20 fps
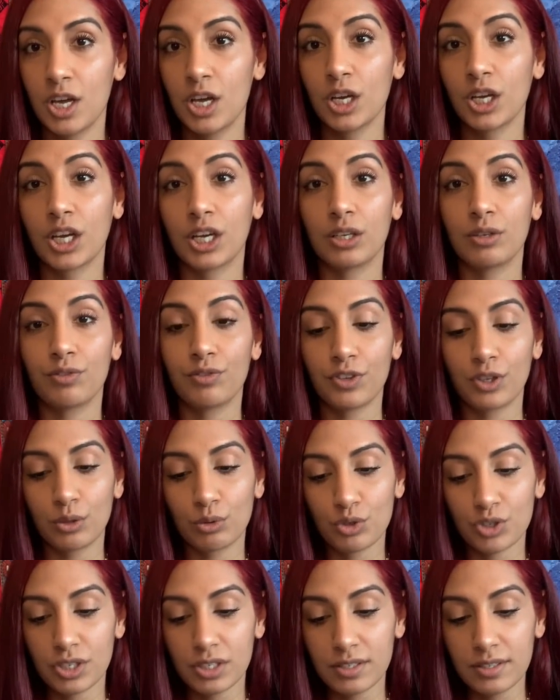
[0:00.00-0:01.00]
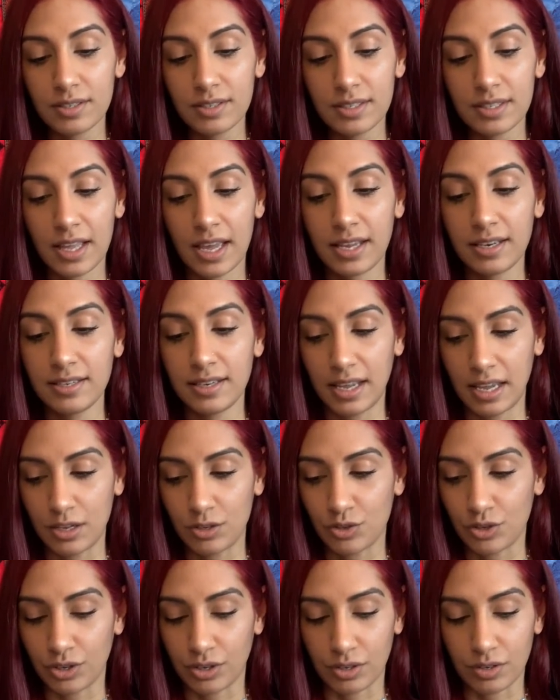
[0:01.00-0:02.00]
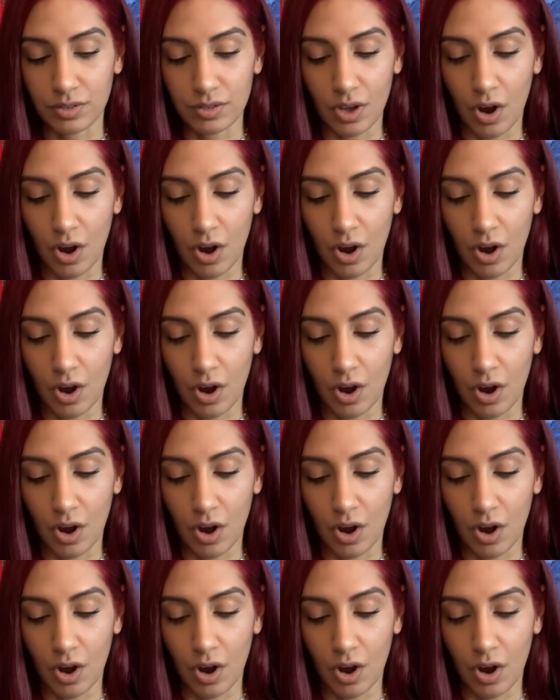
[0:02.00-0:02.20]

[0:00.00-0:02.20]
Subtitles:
Confusions and dangers